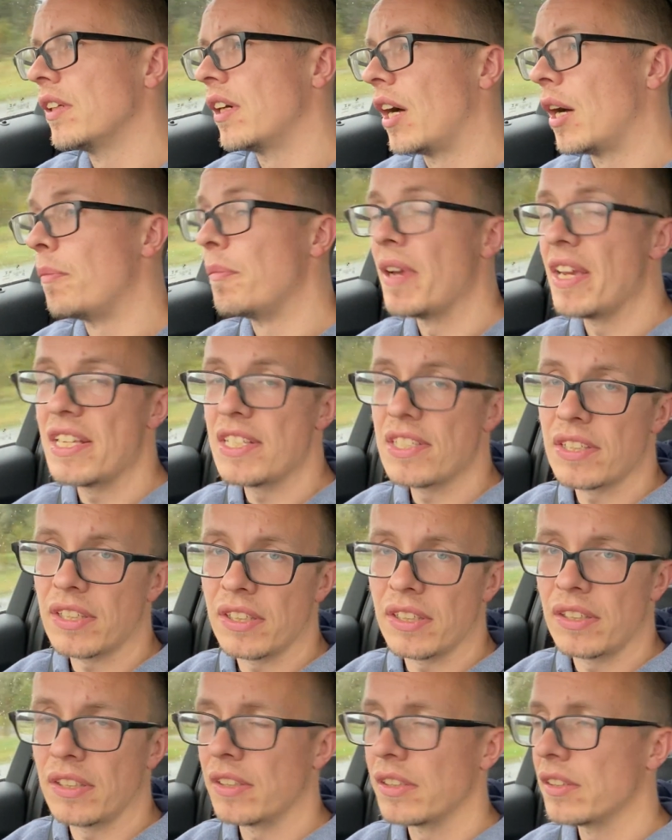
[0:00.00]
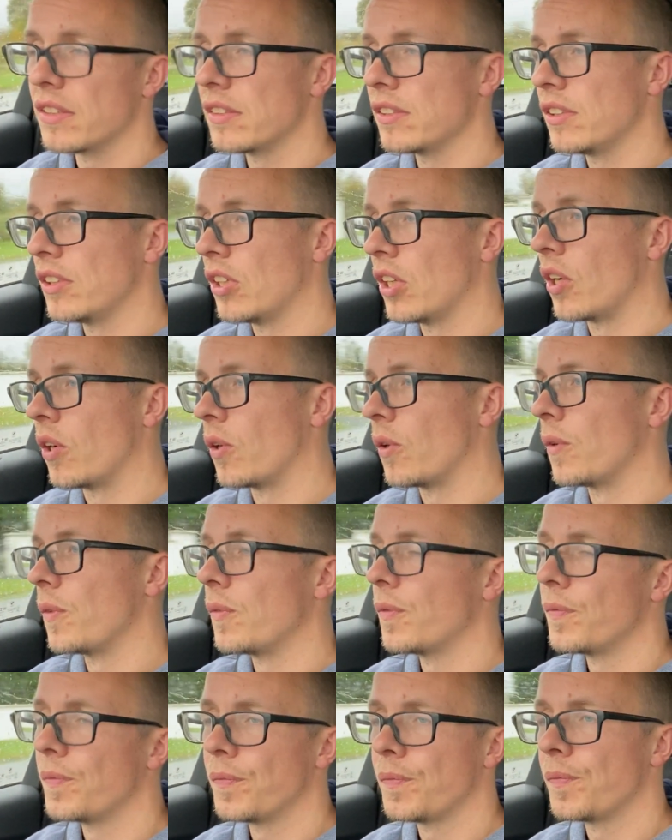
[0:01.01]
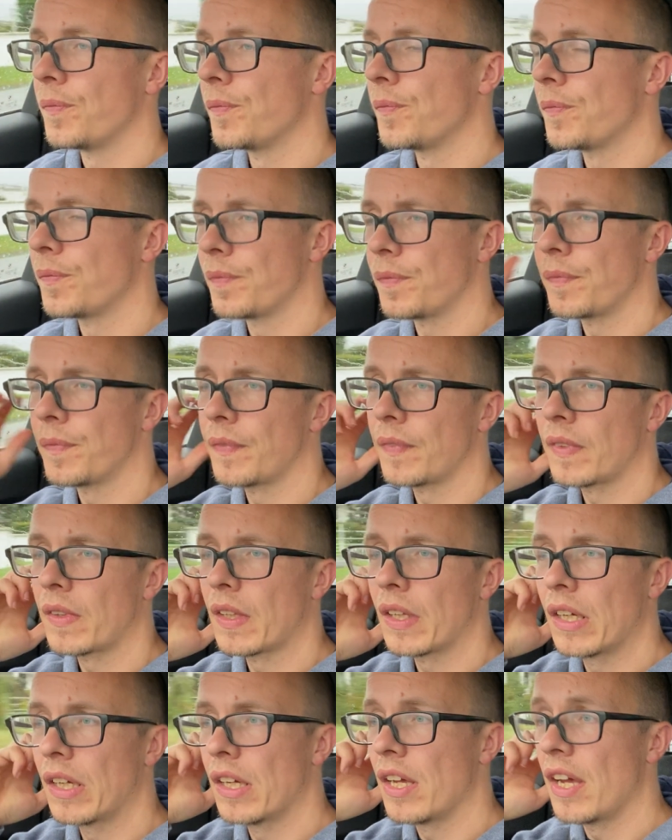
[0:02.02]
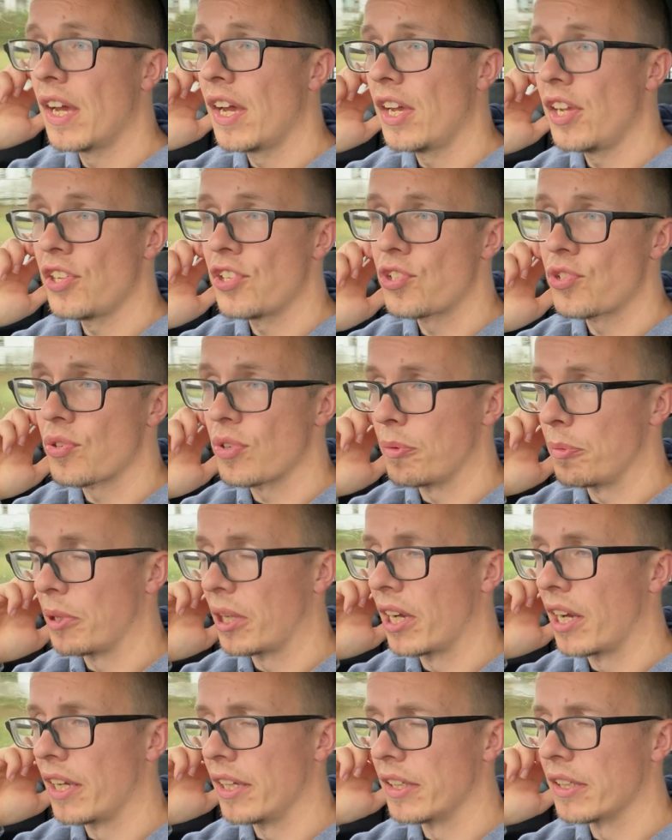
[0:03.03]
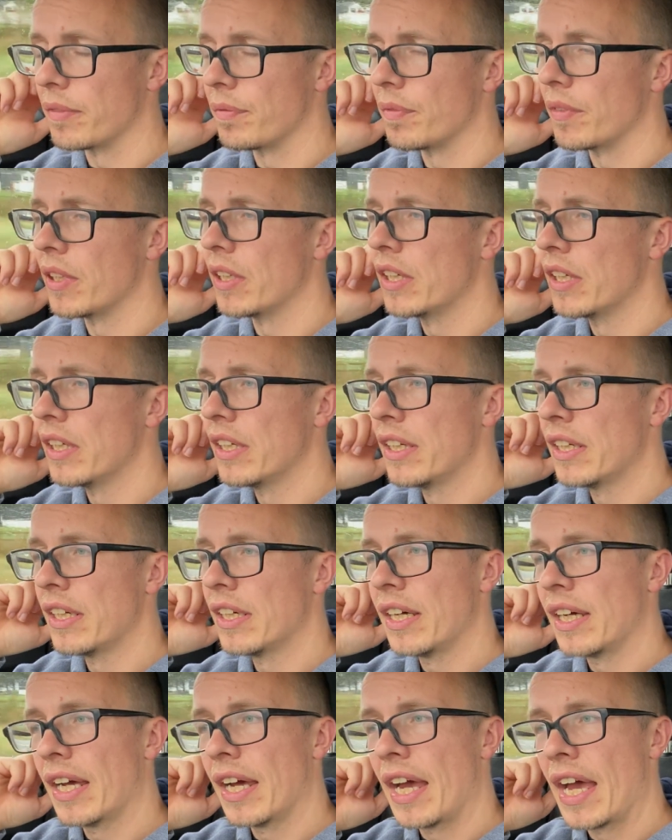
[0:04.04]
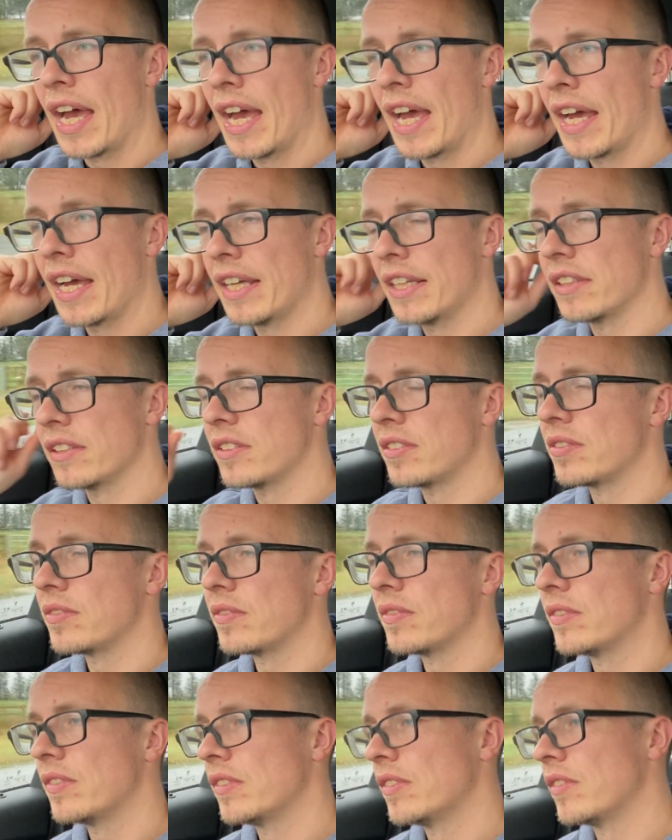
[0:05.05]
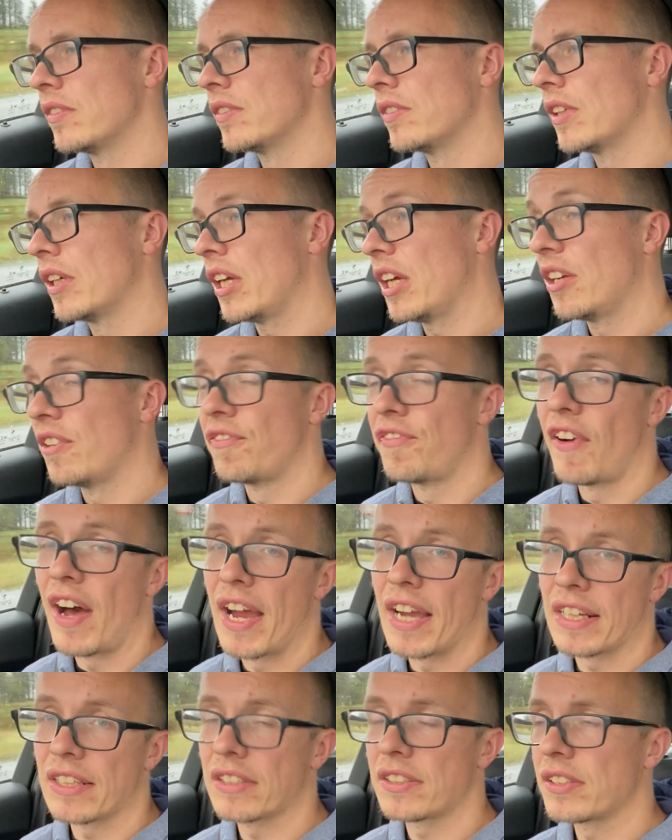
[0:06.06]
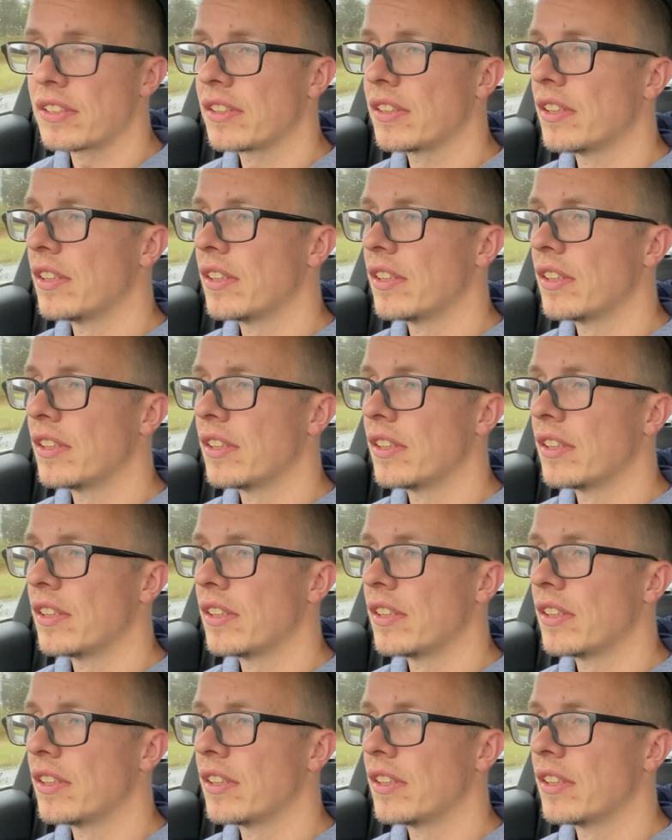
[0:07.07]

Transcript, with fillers: amazing you know history behind them and in fact